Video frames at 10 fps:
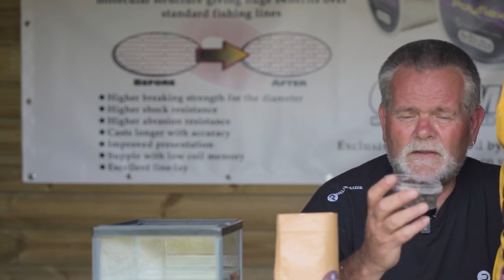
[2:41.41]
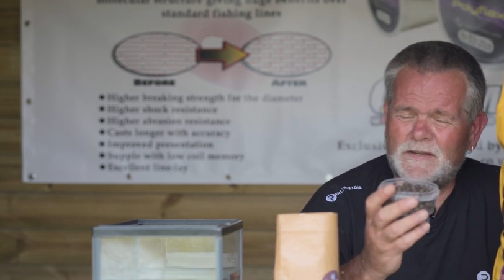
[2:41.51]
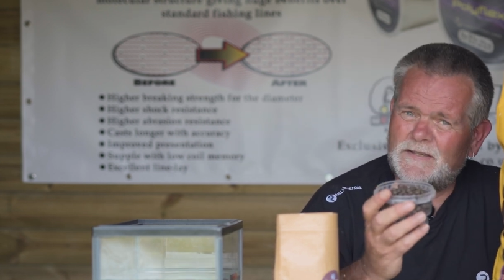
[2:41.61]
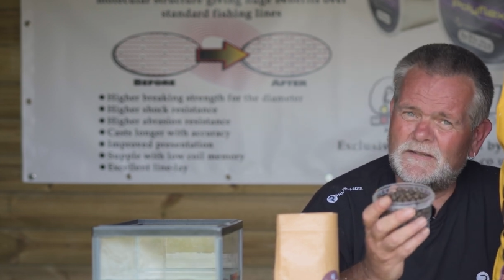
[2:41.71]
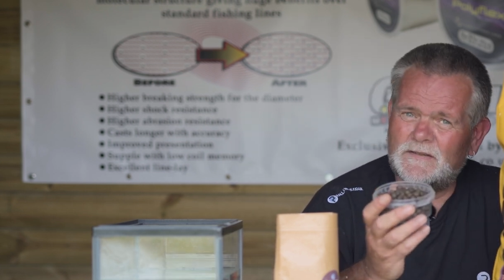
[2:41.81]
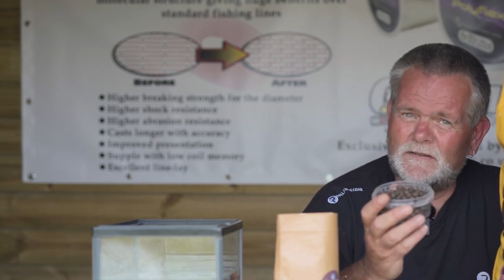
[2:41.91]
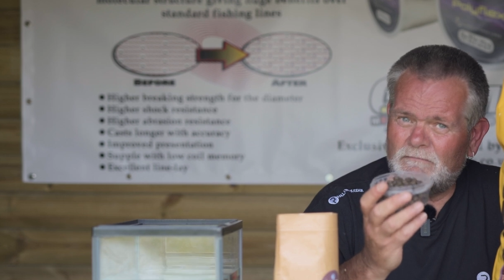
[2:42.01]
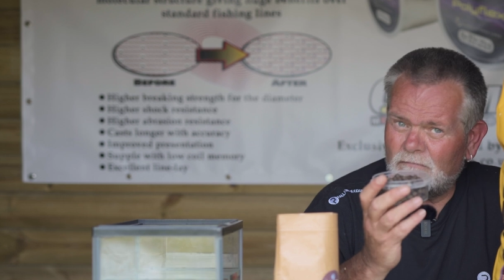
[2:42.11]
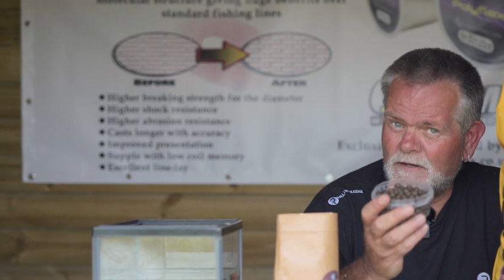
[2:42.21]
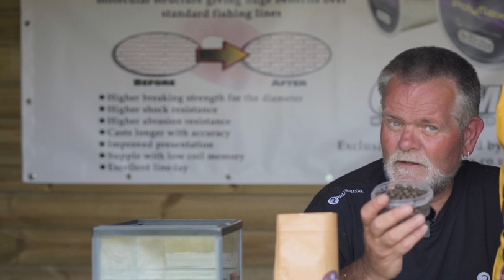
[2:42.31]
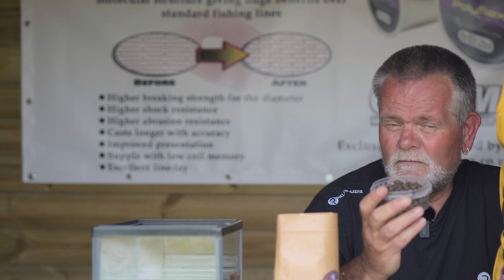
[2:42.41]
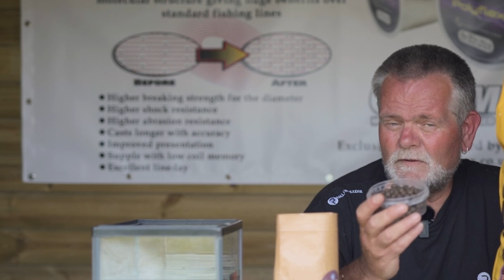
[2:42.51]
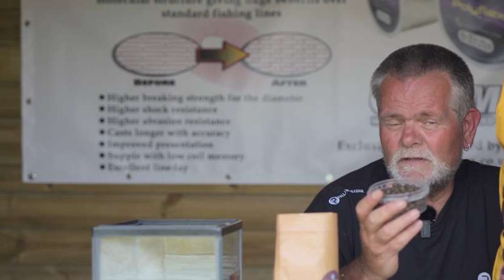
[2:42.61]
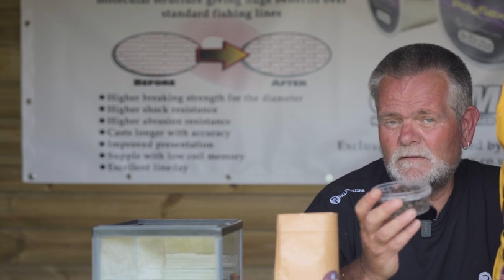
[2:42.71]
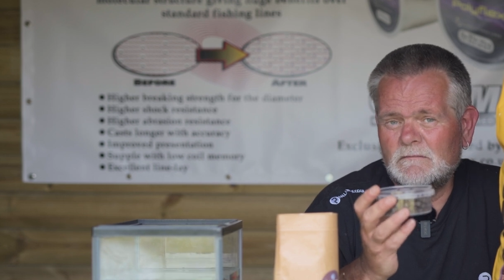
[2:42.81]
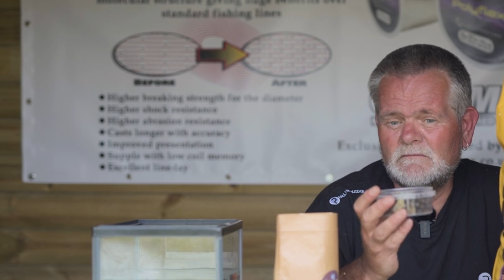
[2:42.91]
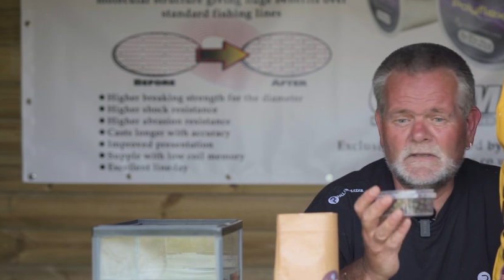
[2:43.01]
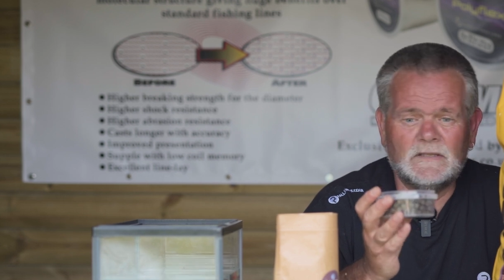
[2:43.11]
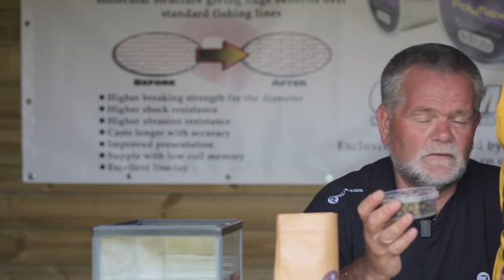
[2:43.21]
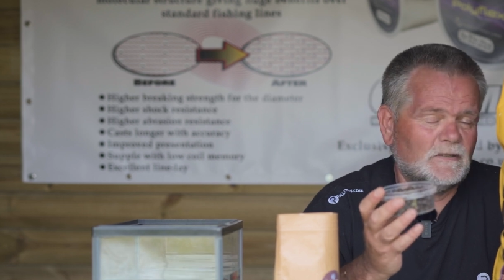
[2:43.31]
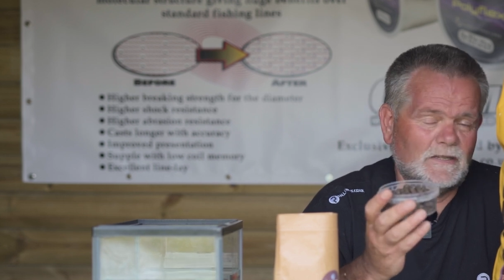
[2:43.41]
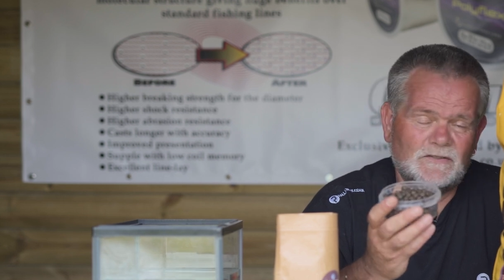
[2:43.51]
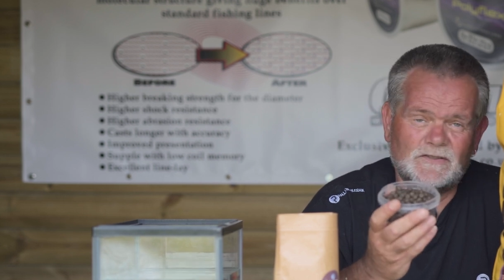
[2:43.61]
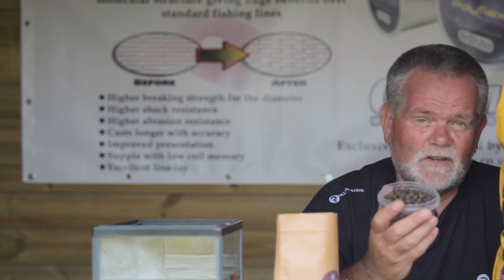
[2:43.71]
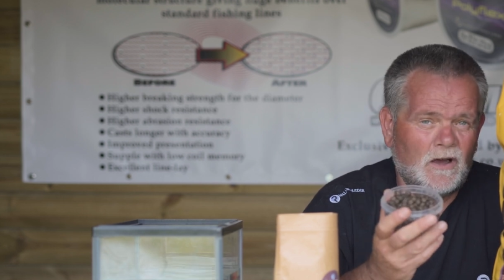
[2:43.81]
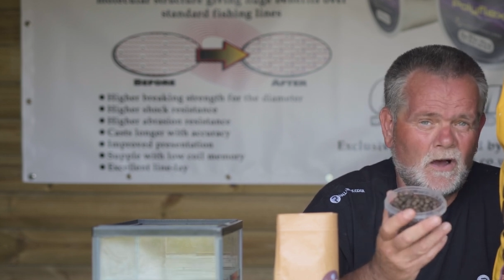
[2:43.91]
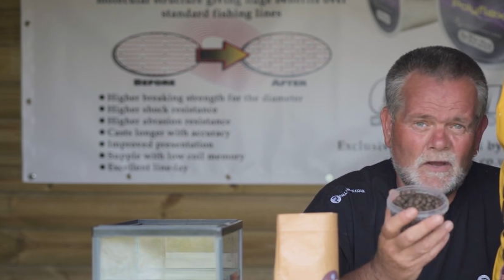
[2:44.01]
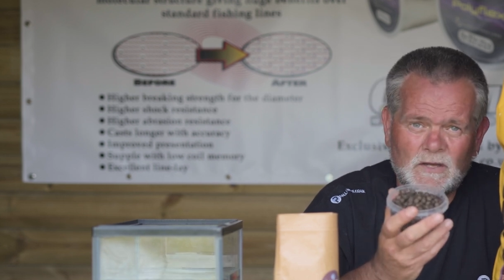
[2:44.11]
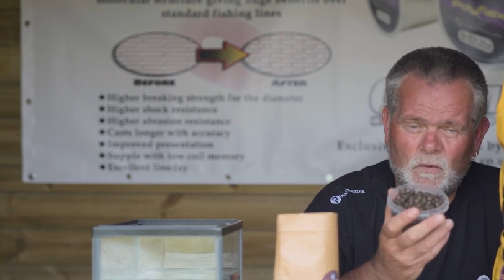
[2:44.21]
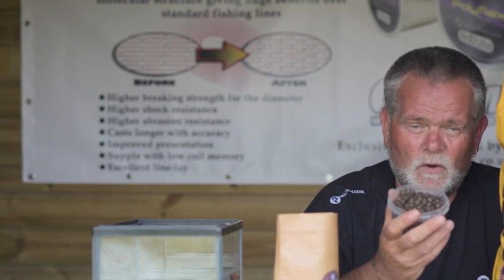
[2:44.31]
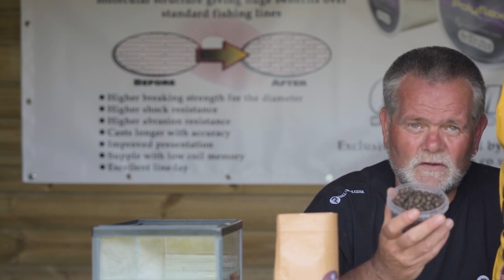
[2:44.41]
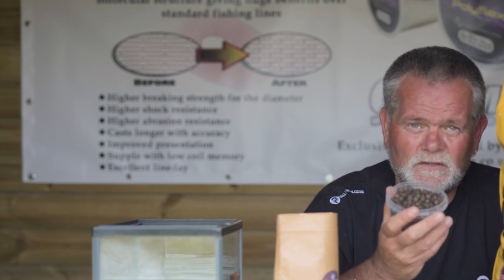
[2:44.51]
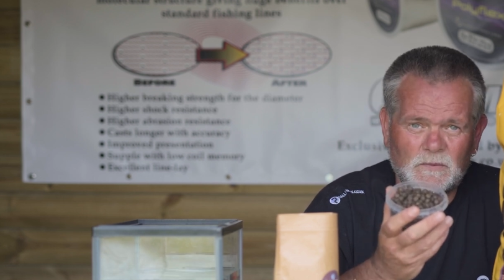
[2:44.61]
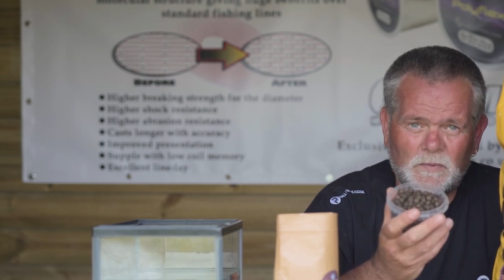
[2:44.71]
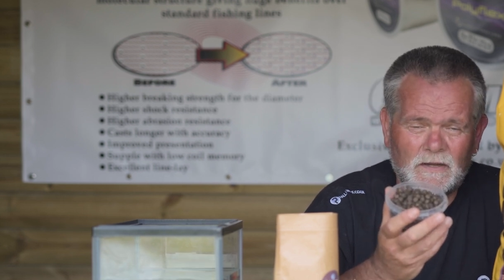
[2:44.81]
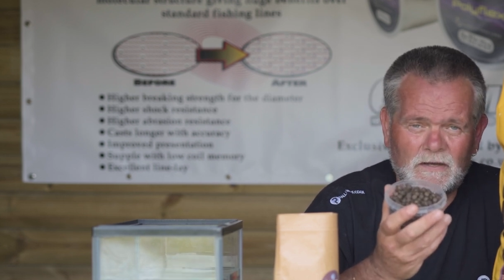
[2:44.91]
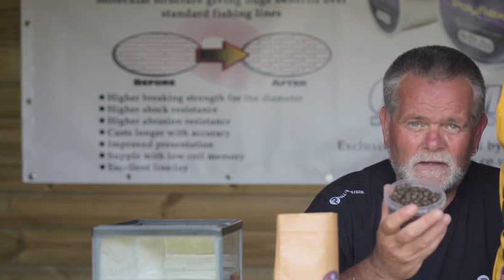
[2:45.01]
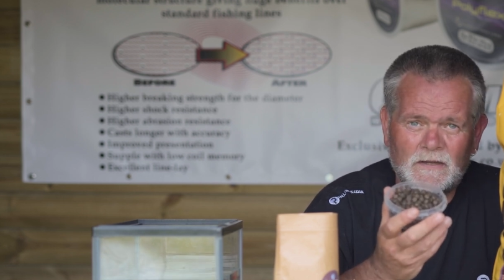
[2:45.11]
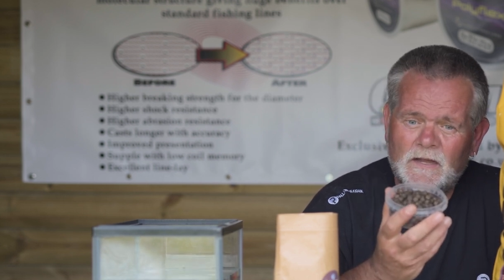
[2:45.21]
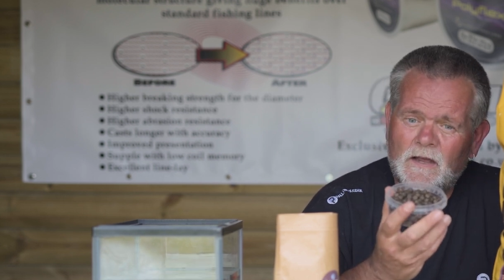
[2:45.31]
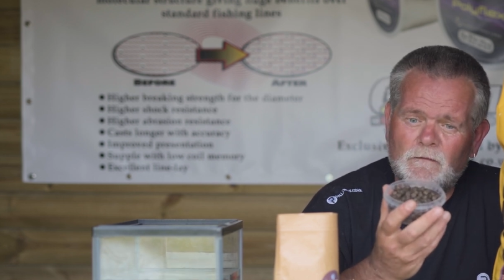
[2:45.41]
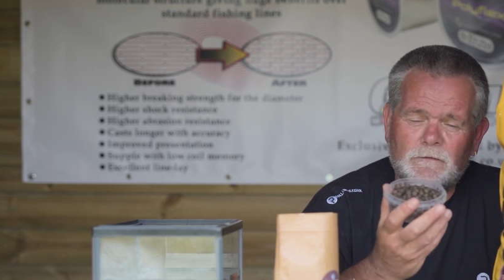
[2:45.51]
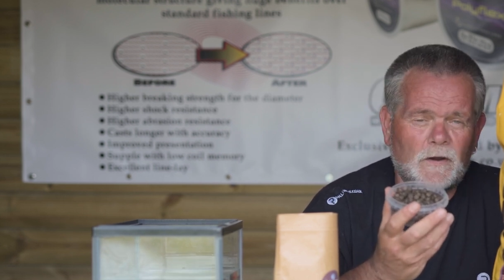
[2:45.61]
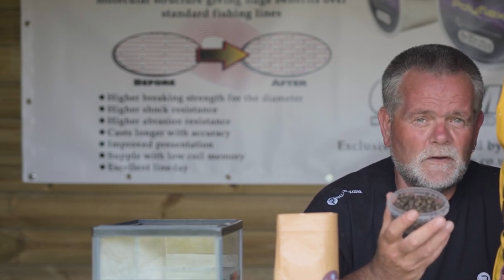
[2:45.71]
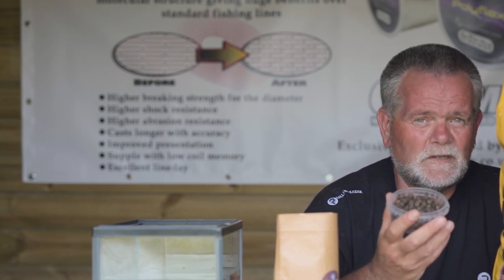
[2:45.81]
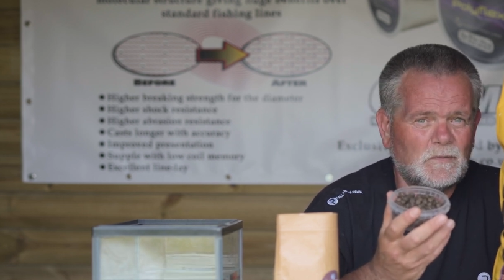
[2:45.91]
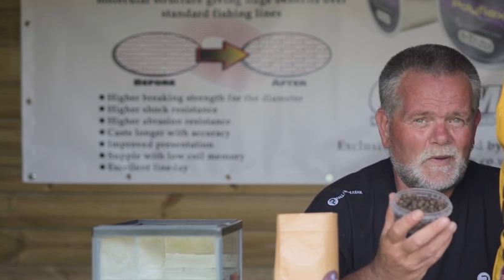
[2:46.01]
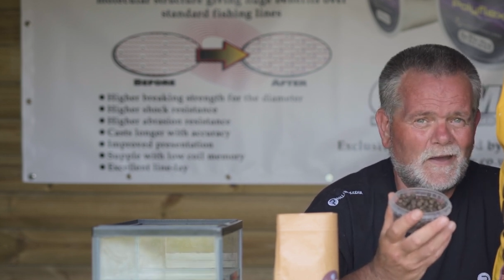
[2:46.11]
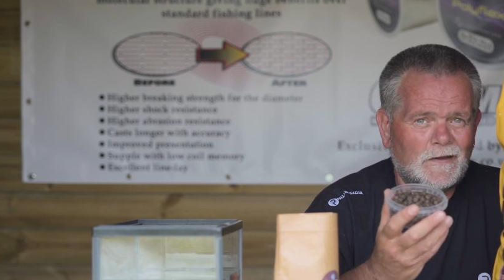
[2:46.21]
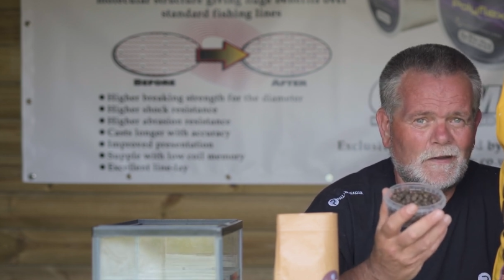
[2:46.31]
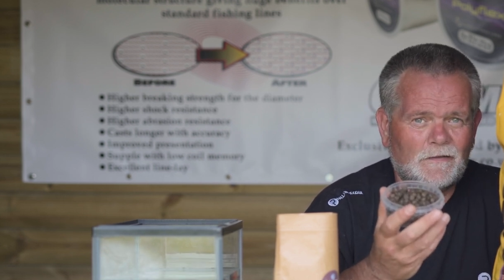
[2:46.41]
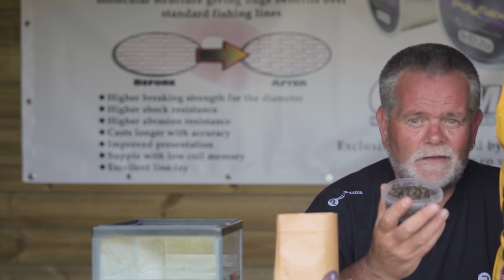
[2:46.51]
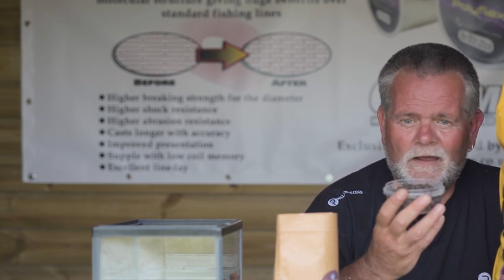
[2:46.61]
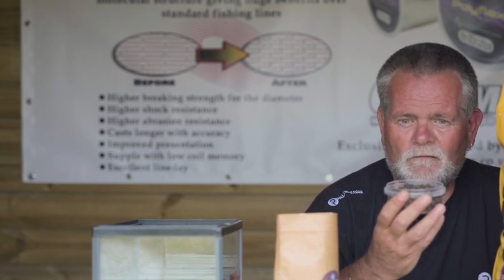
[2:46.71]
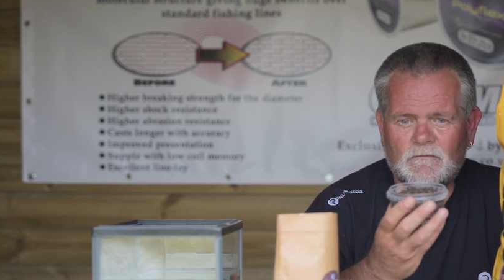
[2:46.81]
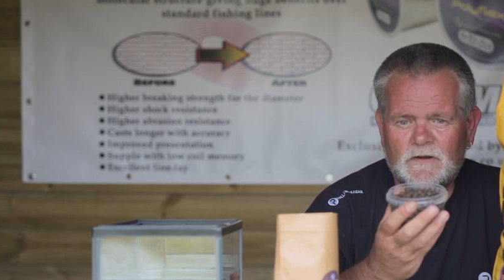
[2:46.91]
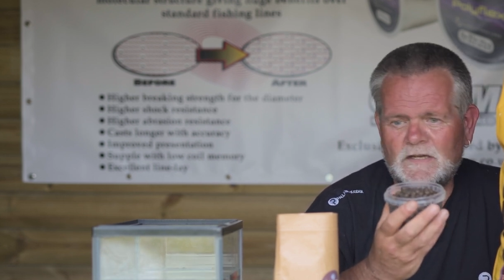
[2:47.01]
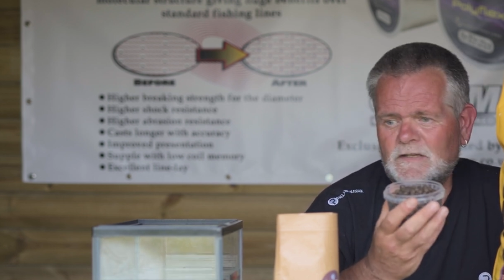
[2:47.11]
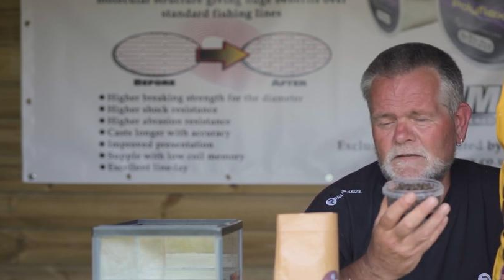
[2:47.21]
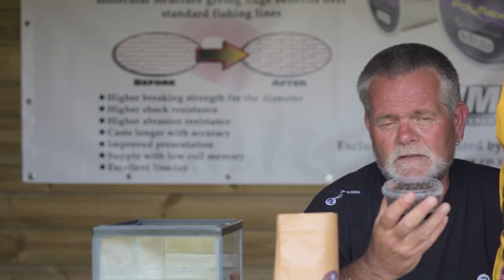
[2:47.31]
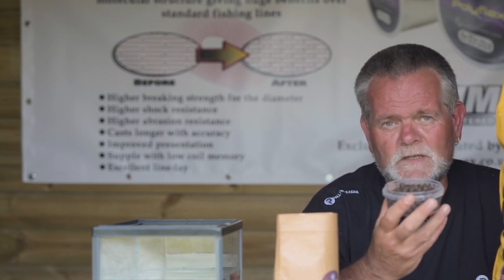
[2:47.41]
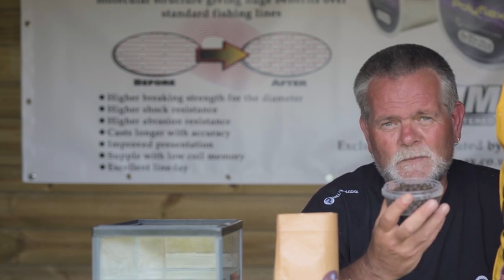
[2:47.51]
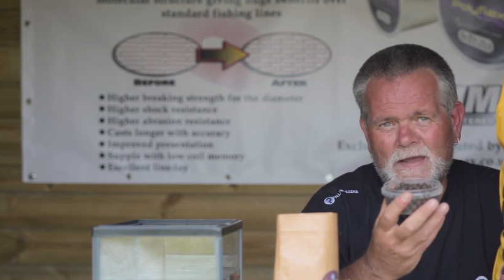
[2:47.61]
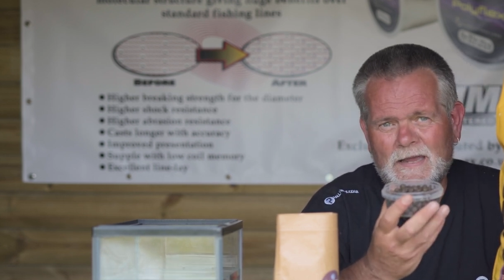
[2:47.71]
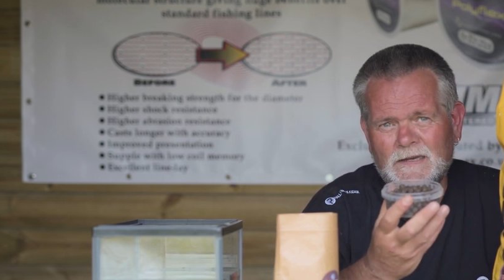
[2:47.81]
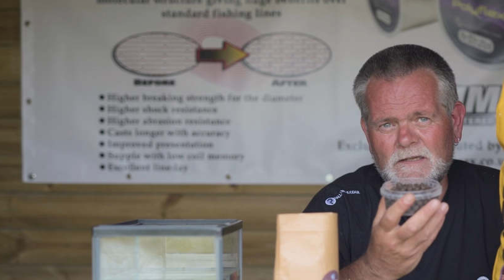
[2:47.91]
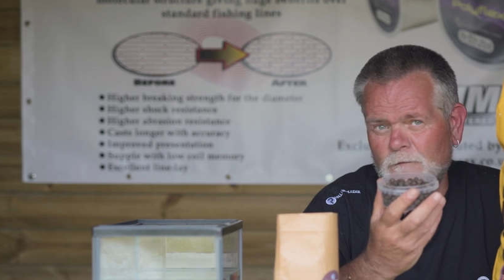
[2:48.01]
This is the real, well, so it's just a high quality pellet, floating pellet that really does expand.